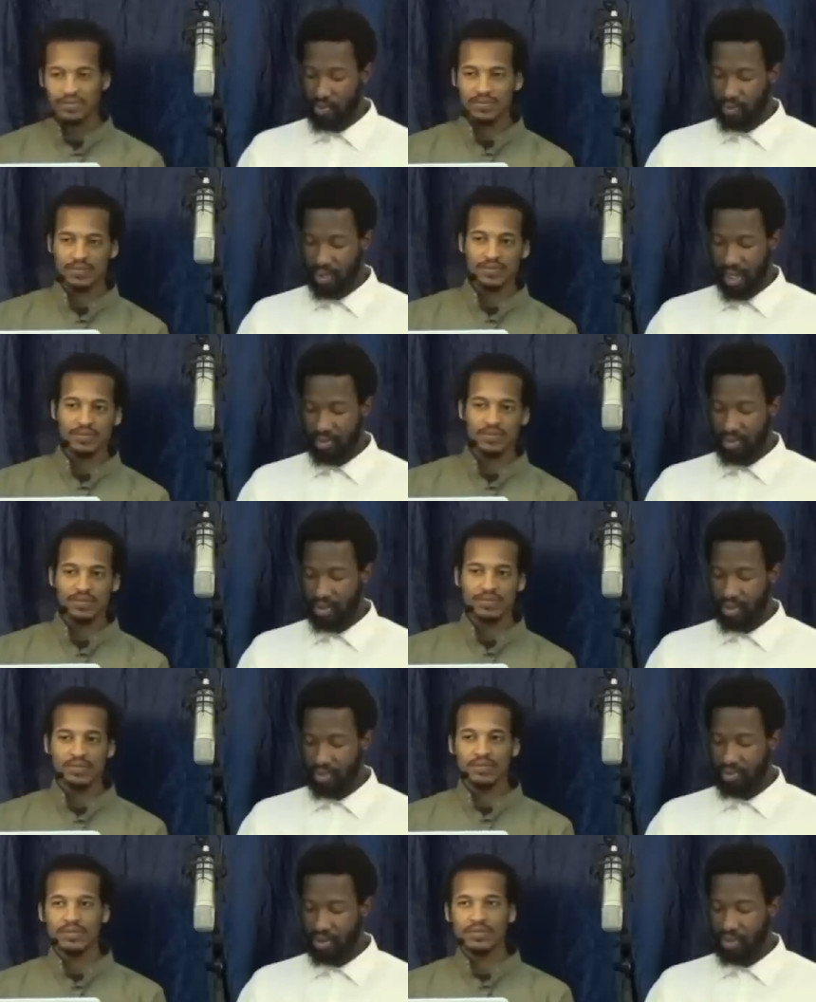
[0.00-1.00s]
Speaker 1: chapter
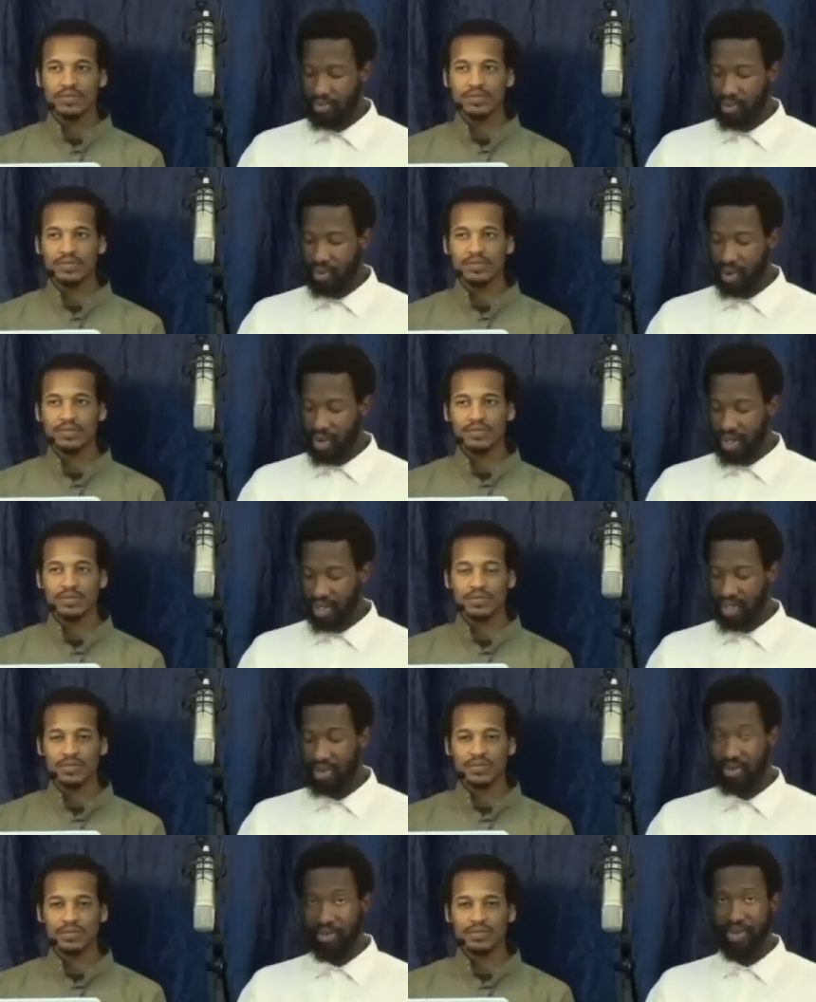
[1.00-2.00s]
two, verse four,
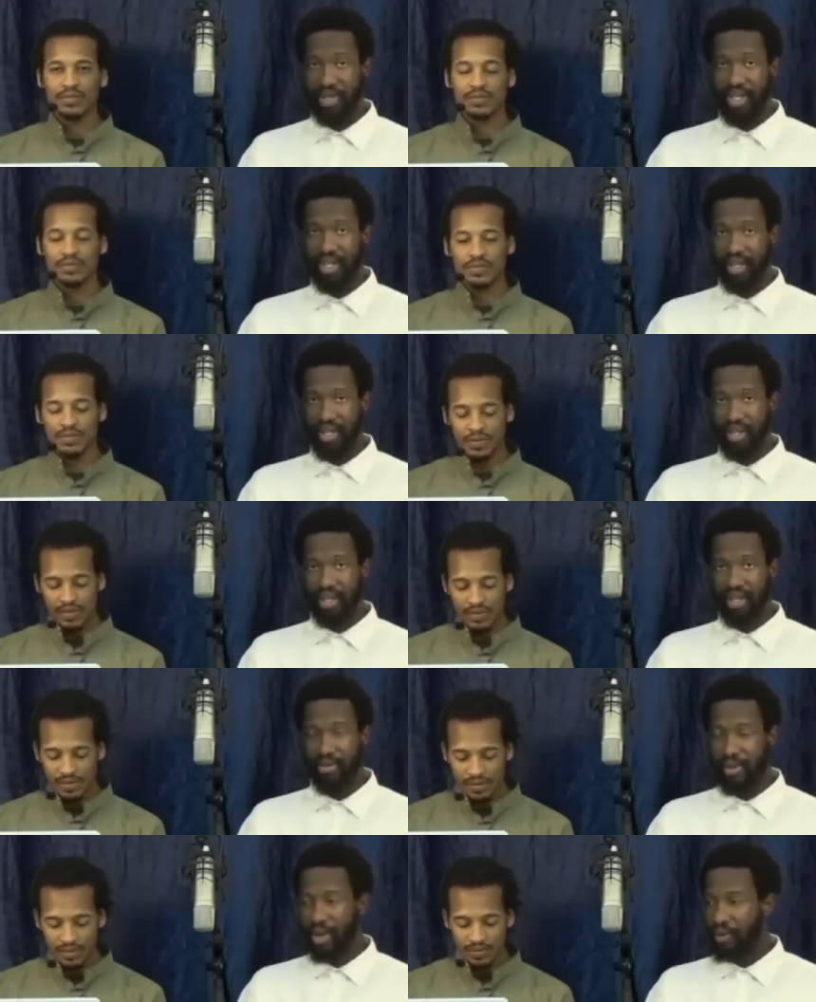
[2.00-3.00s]
continuing reading
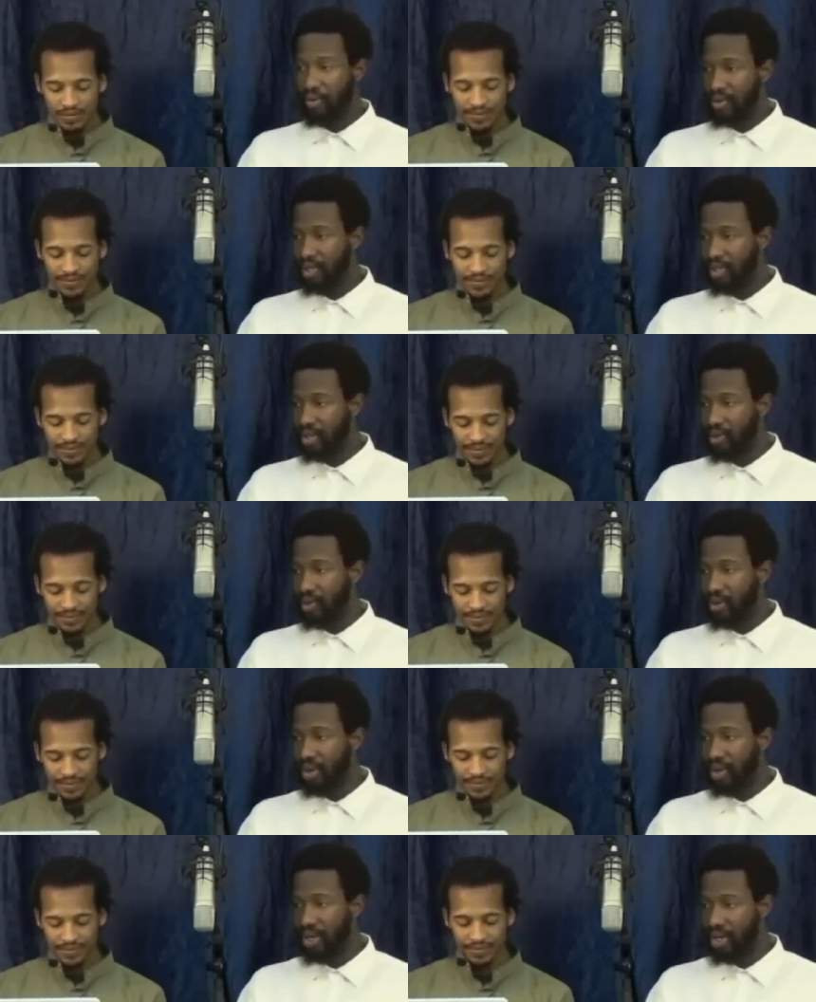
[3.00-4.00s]
about what's going
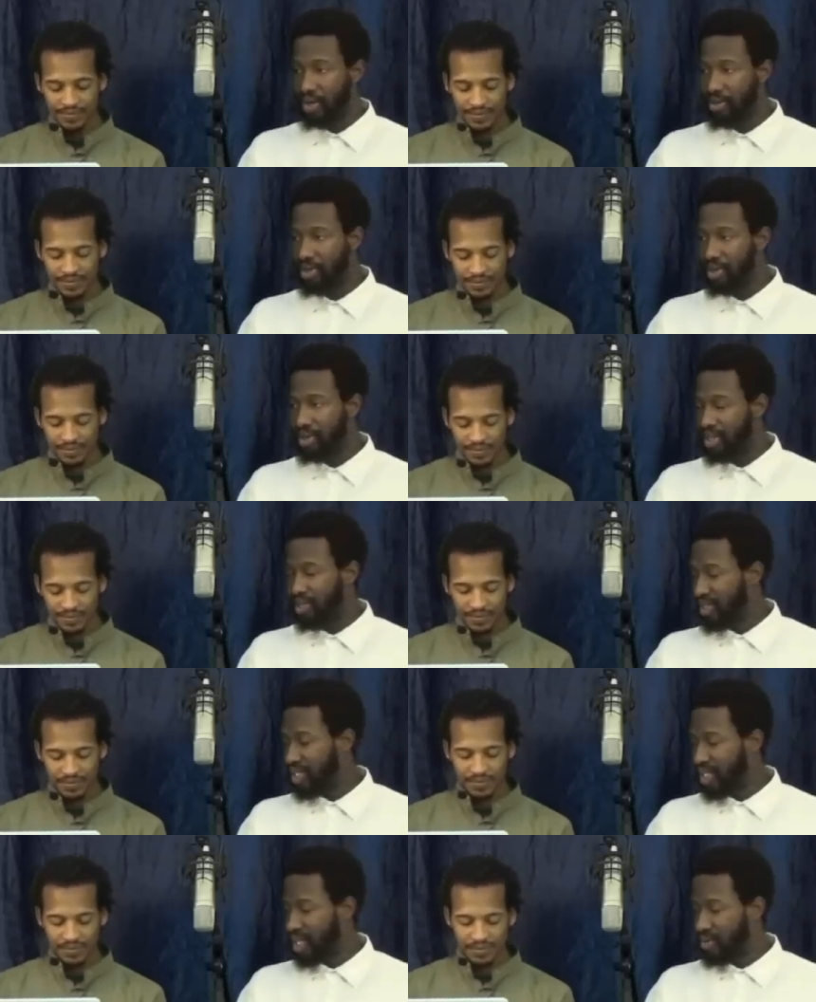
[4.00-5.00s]
on in the building of
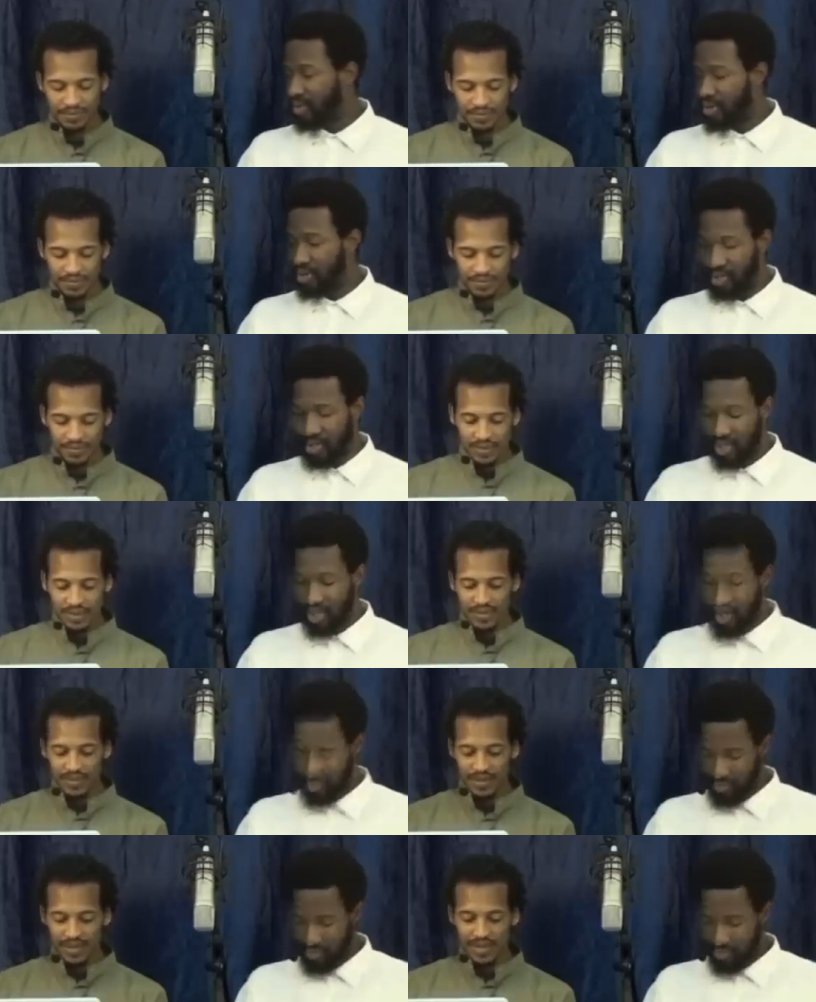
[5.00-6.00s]
this tower.
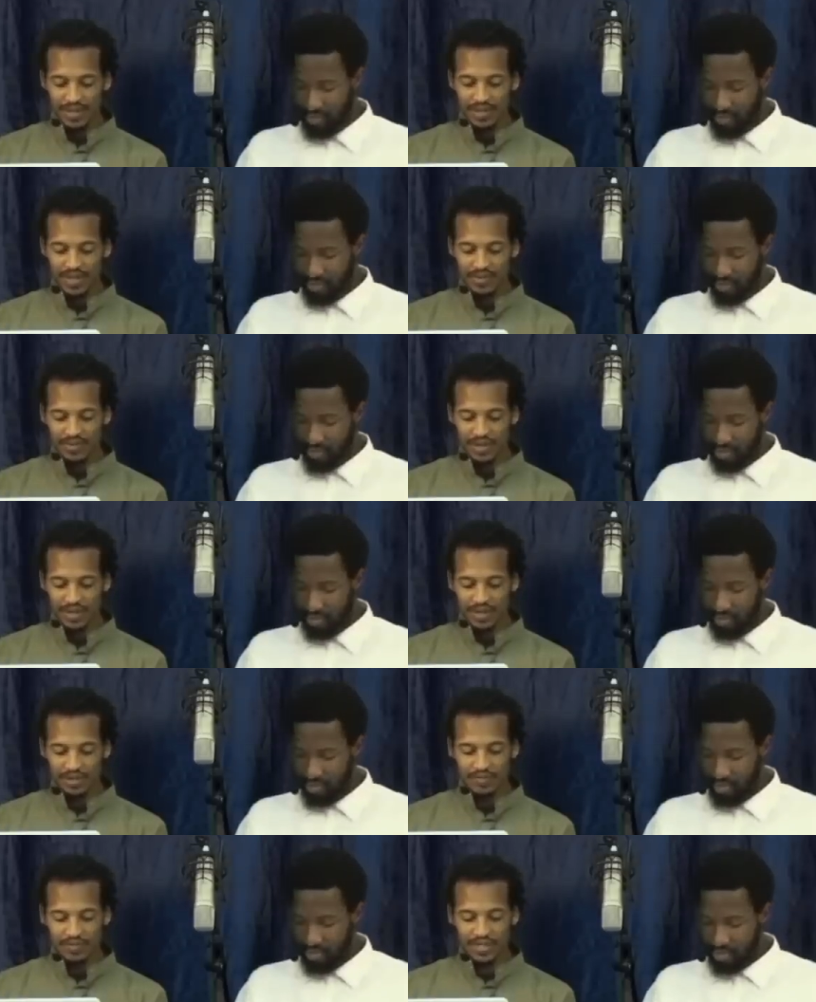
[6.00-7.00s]
Speaker 2: And they were
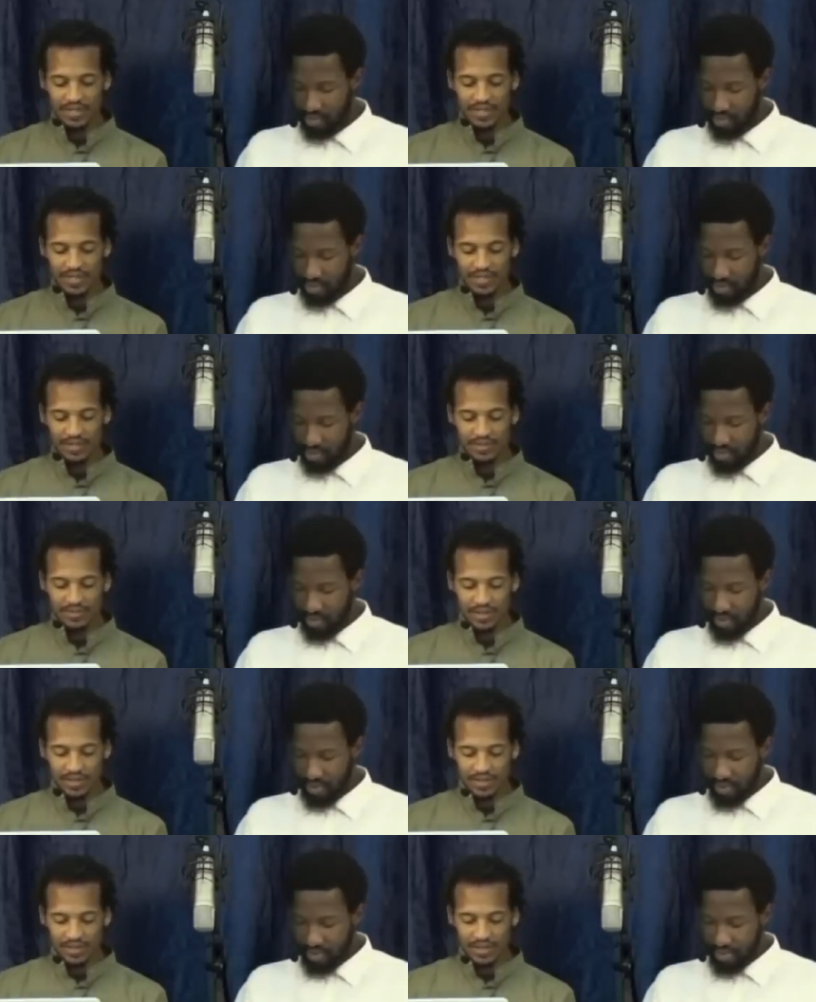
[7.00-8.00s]
clothed in linen
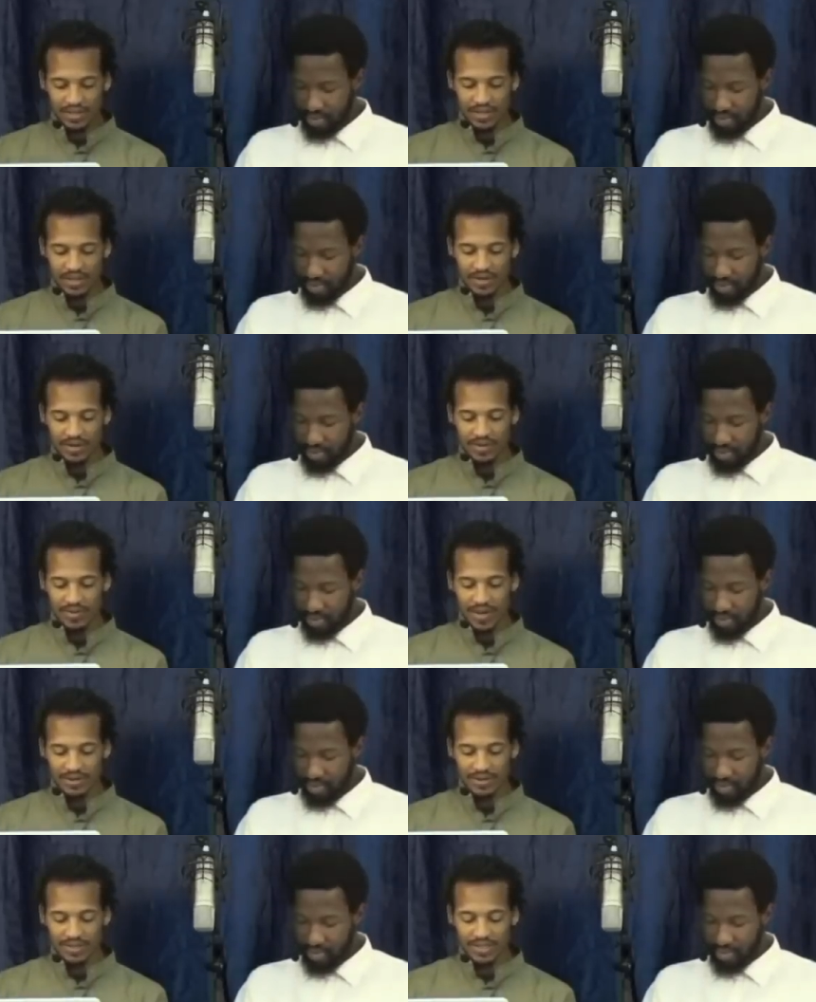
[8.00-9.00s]
tunics, and girt
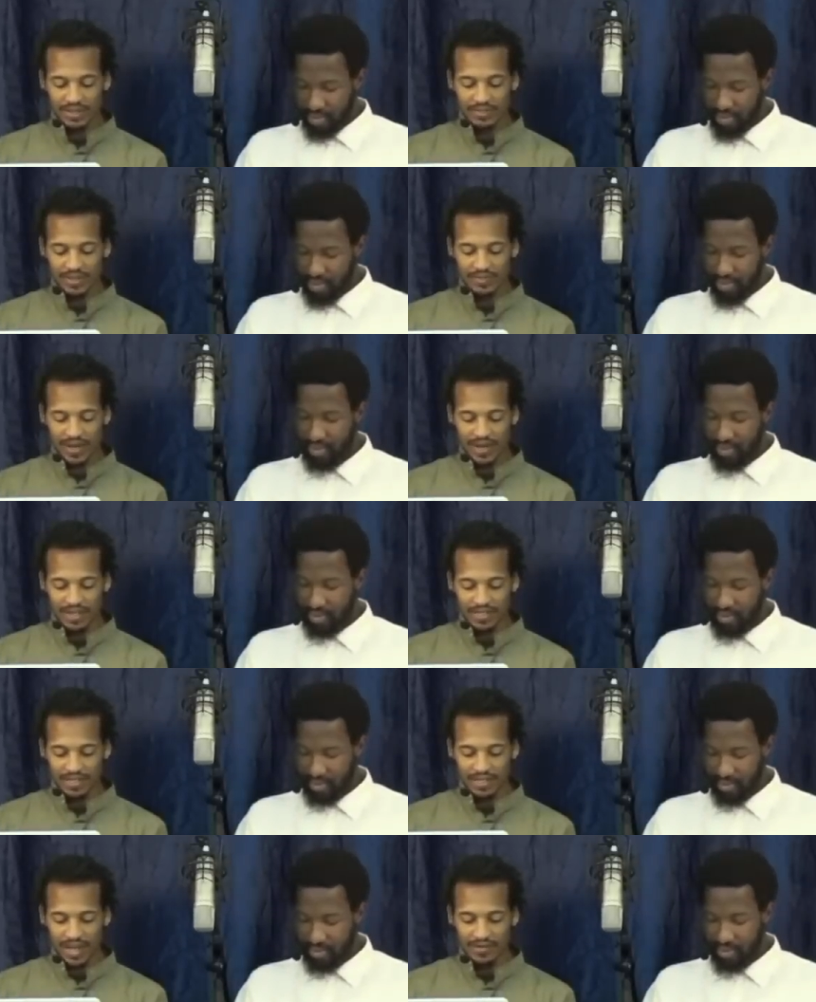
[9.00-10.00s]
about in seemly
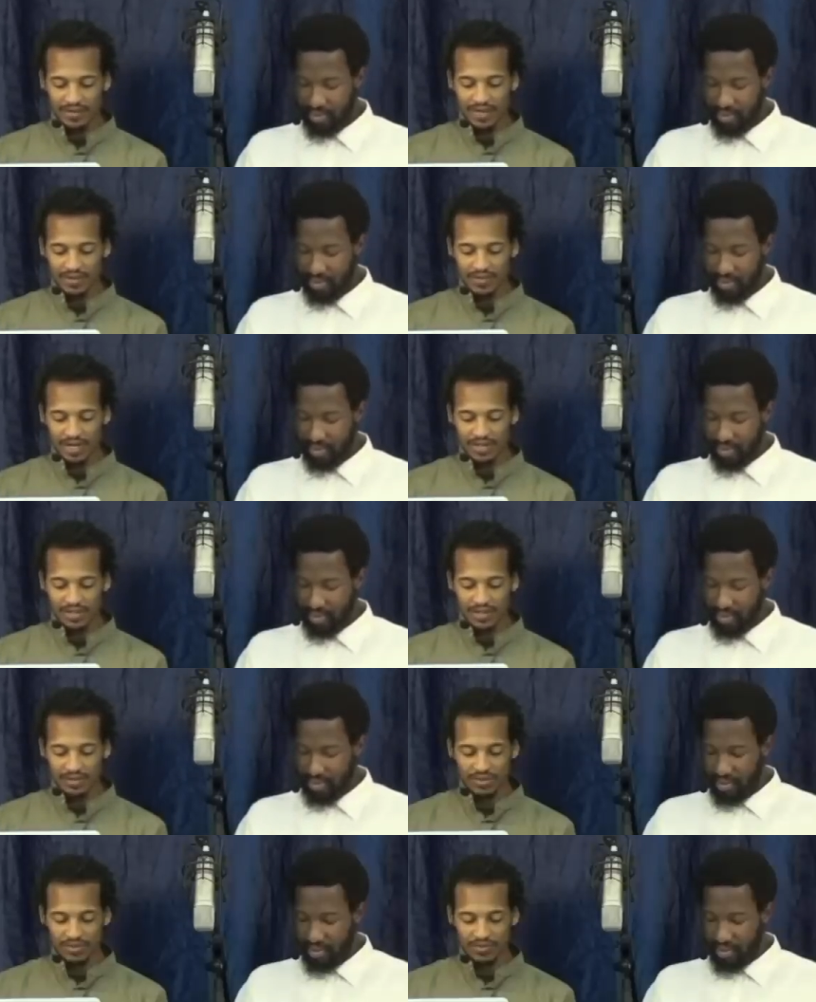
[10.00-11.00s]
fashion, having their right
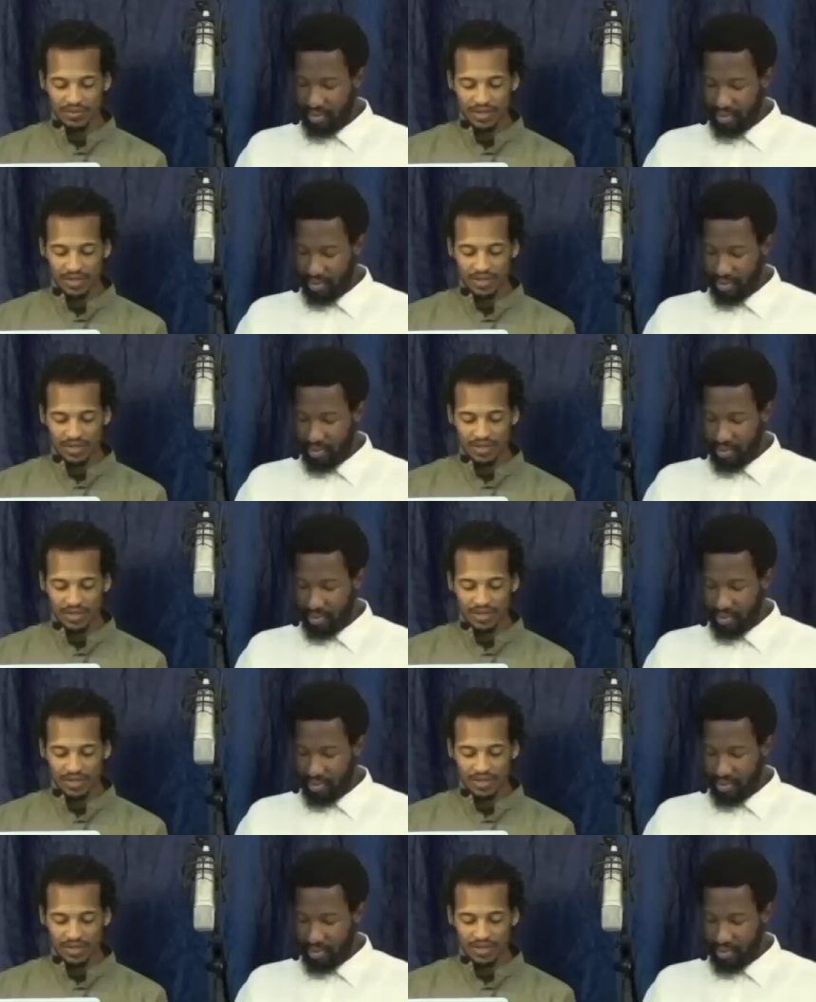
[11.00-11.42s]
shoulders free,